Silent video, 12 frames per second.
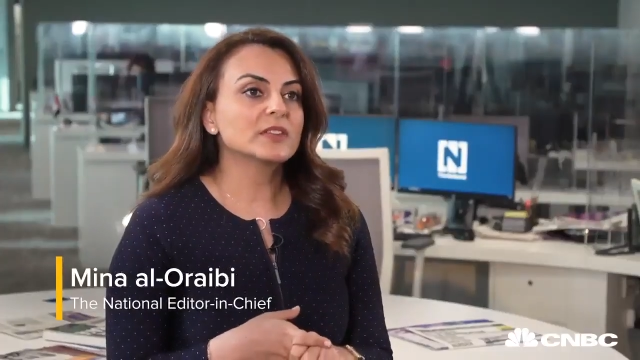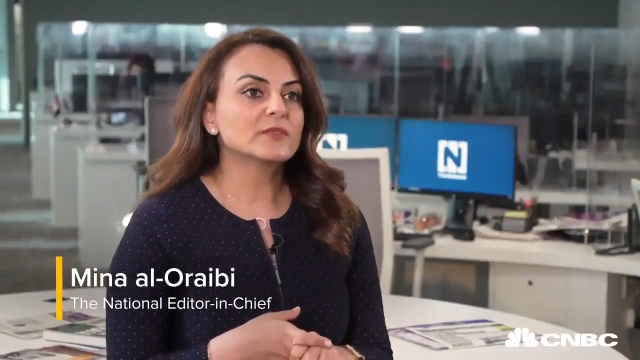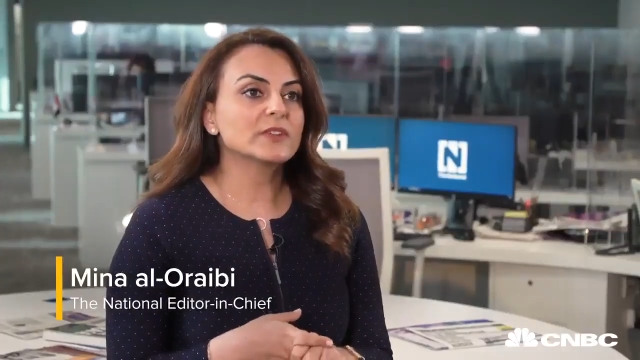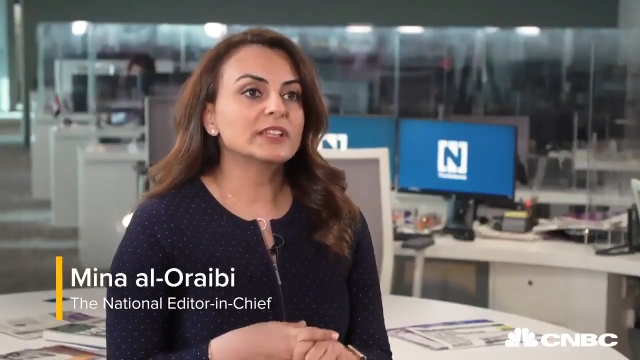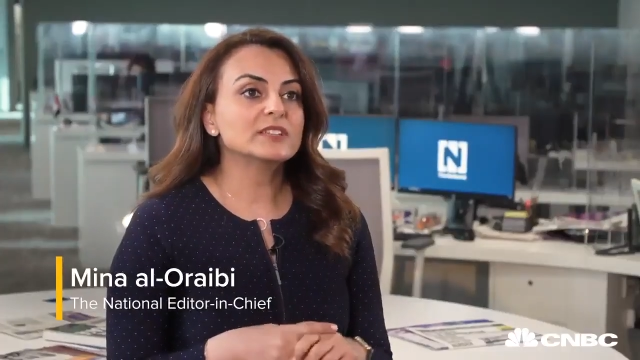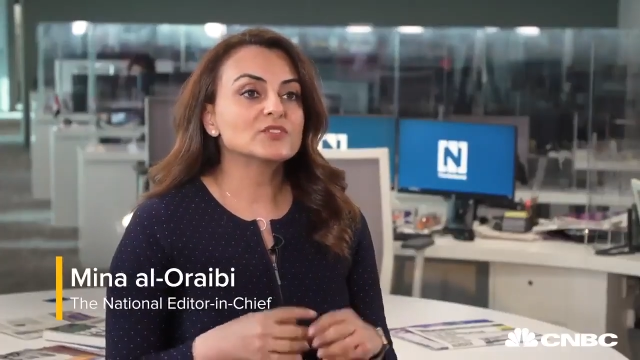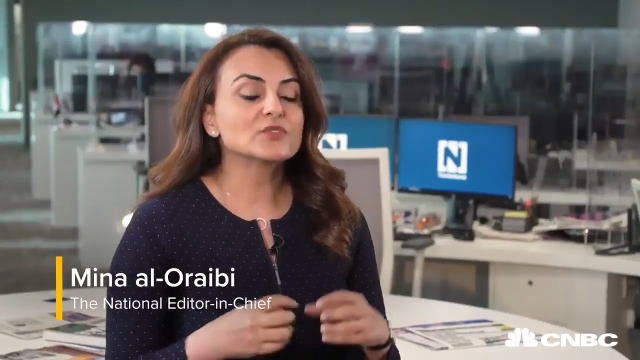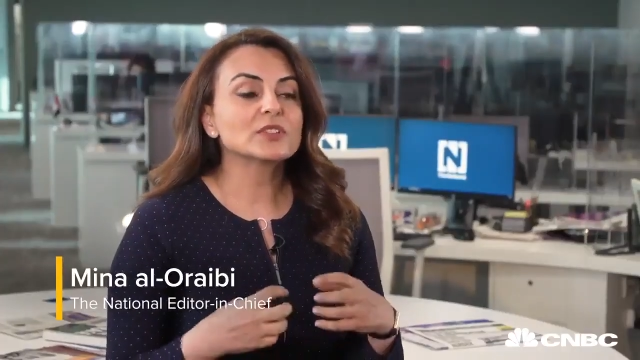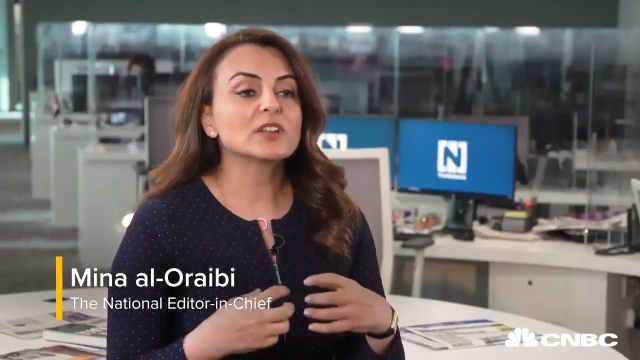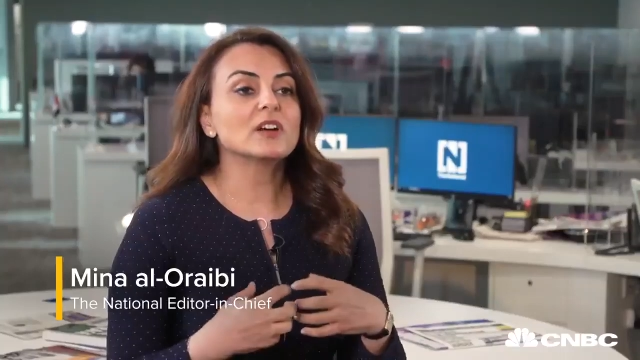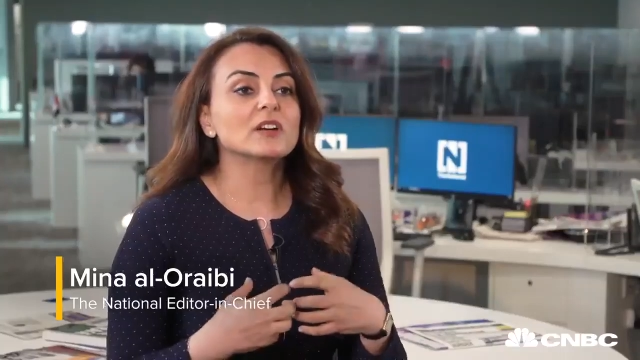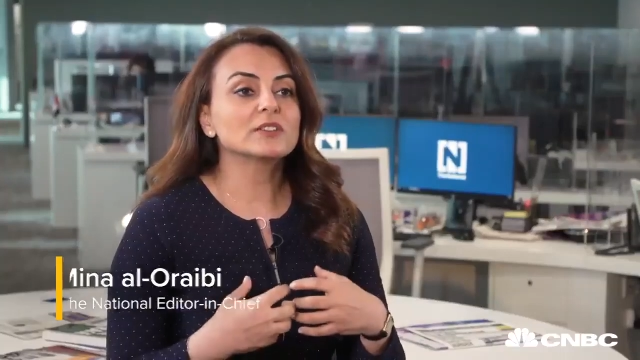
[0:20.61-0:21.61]
the Iranians
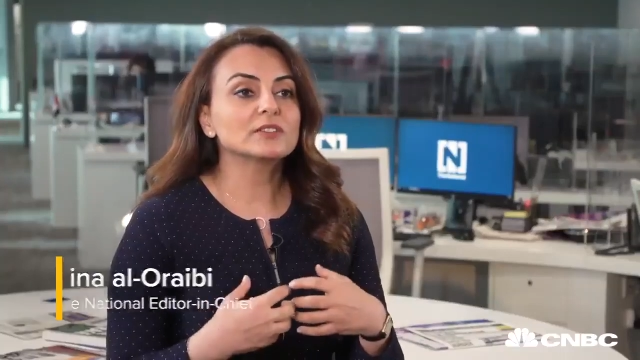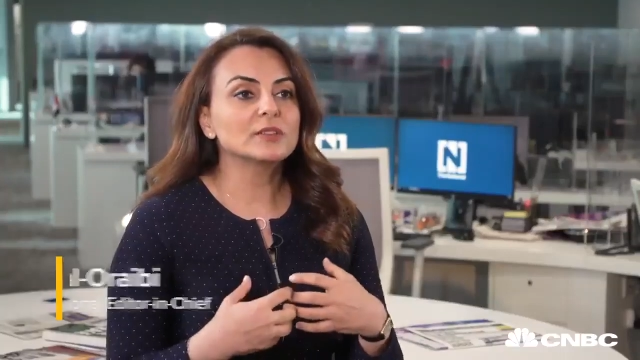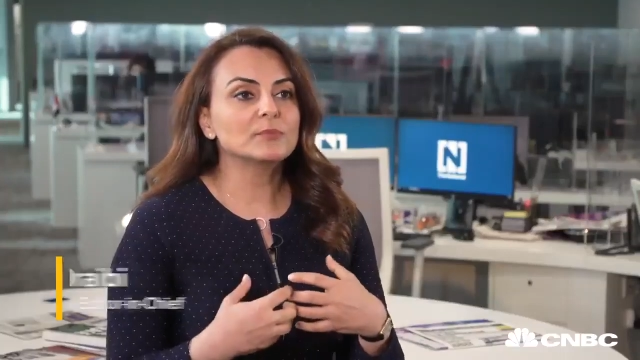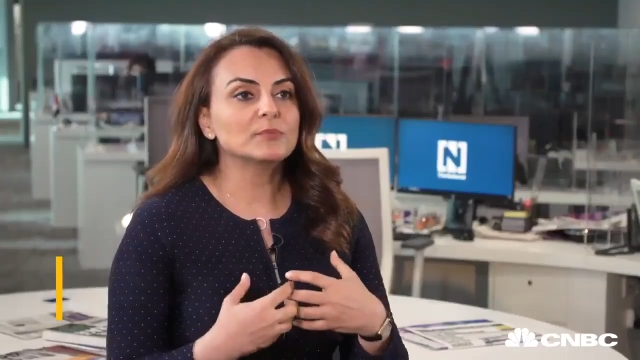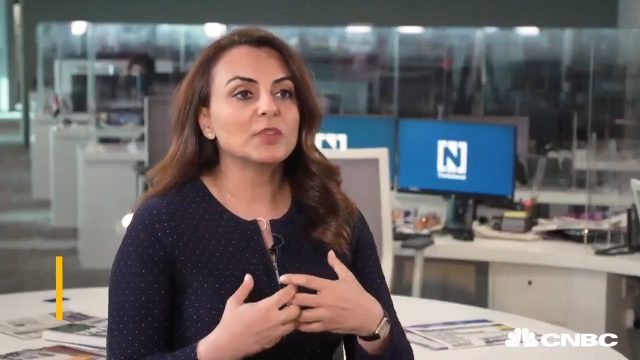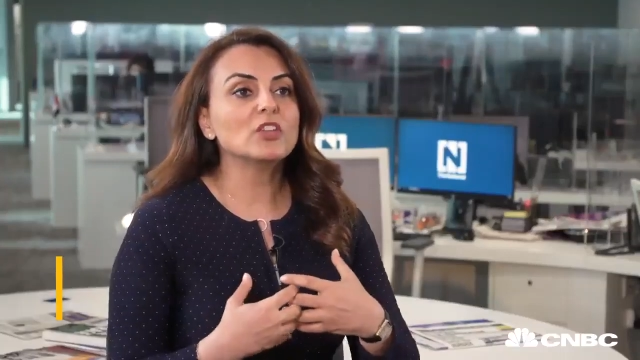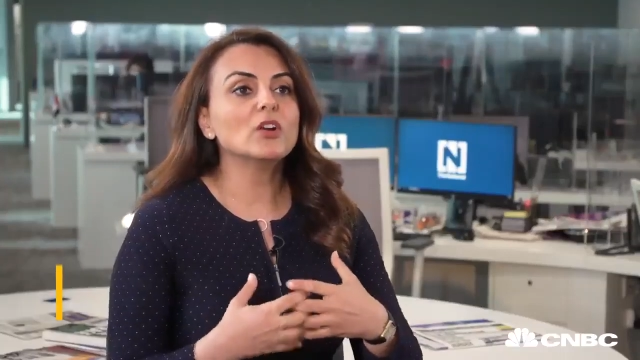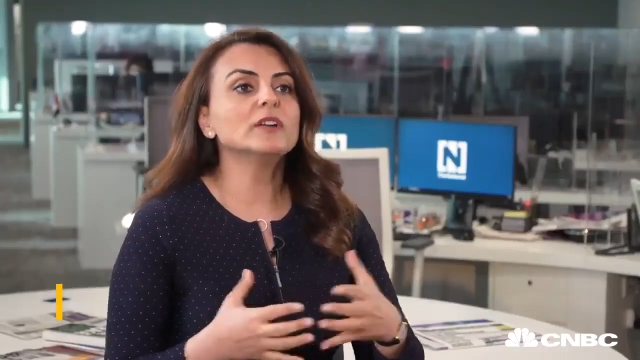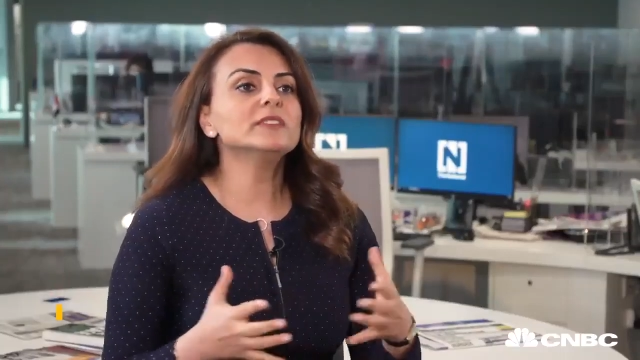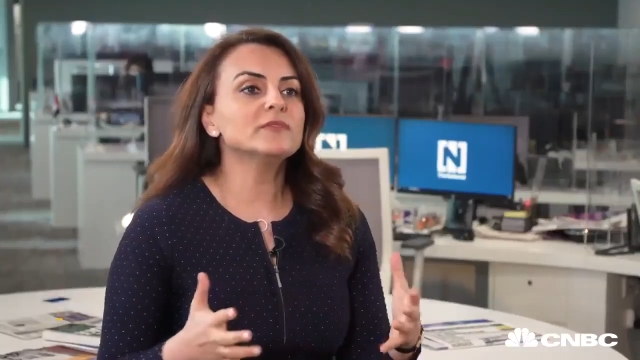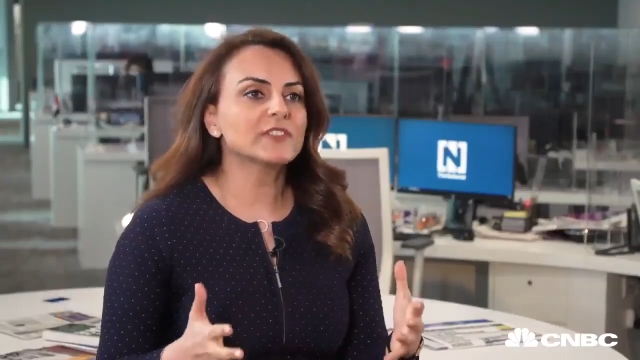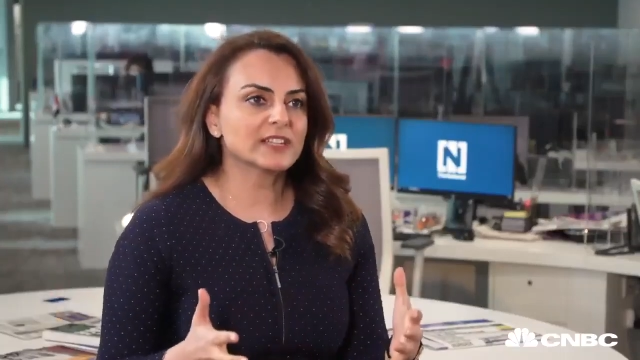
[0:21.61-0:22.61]
really are
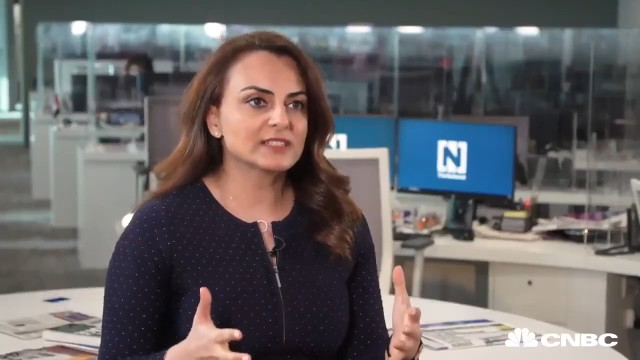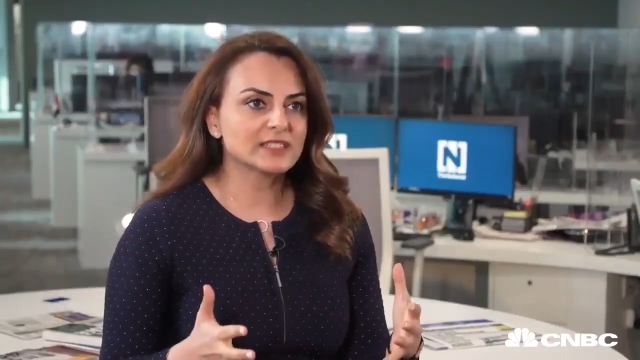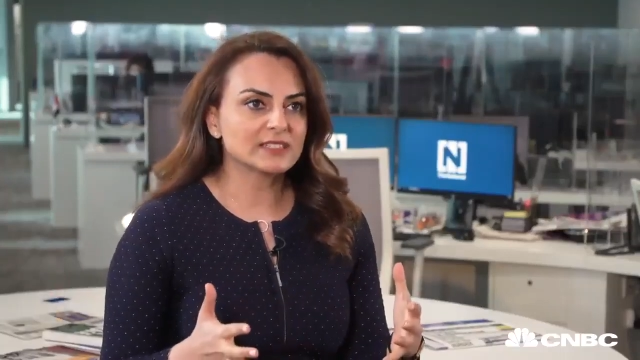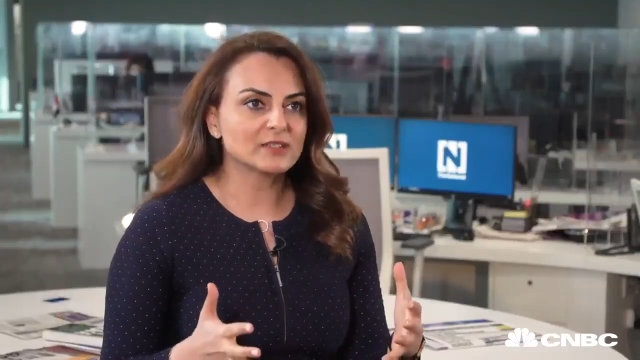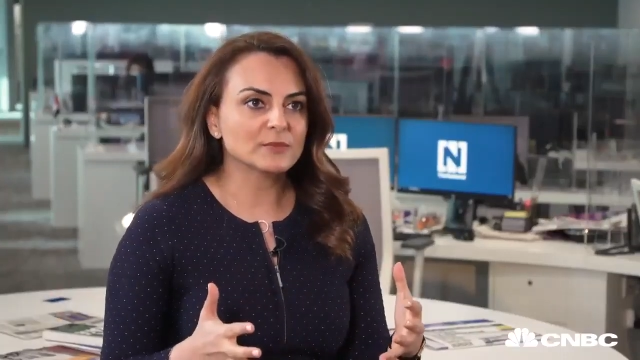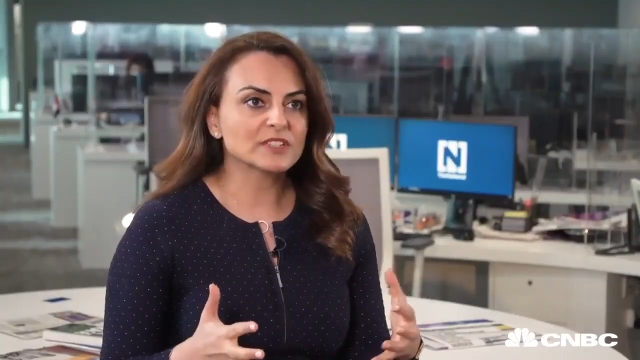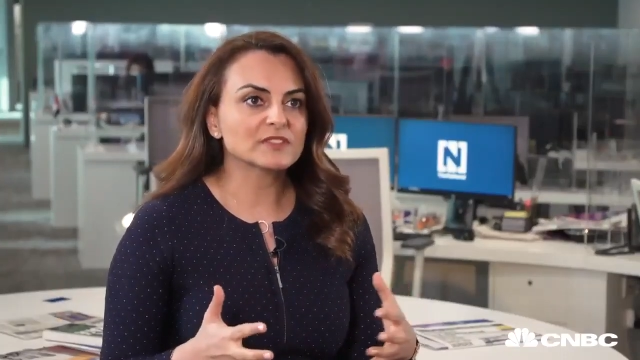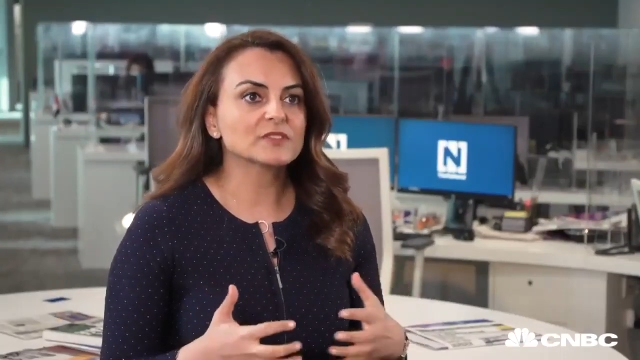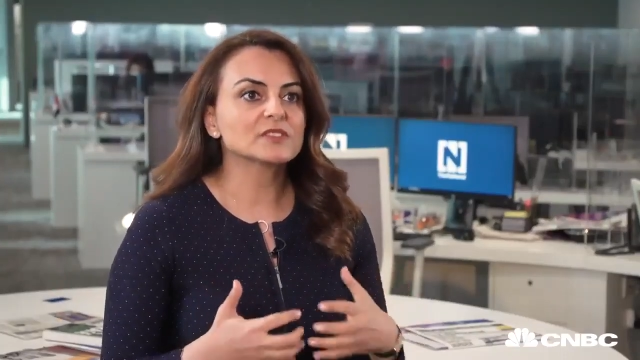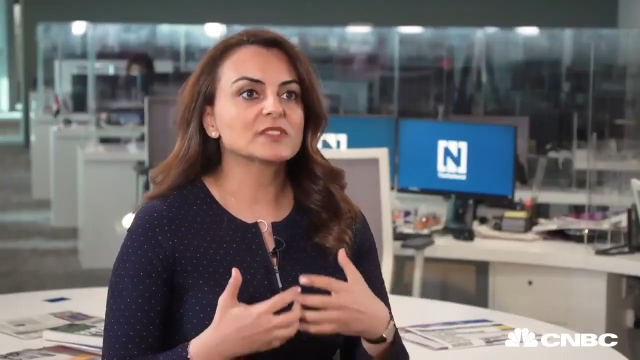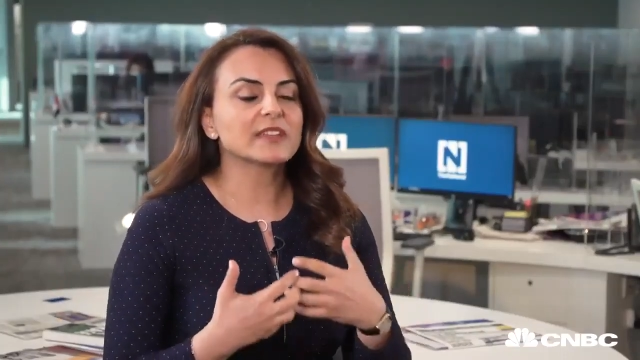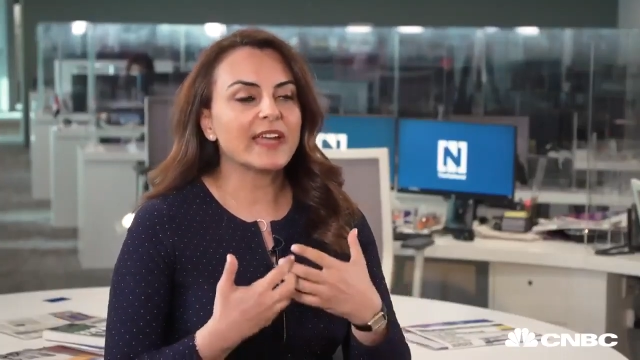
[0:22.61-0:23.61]
beyond flexing their muscles.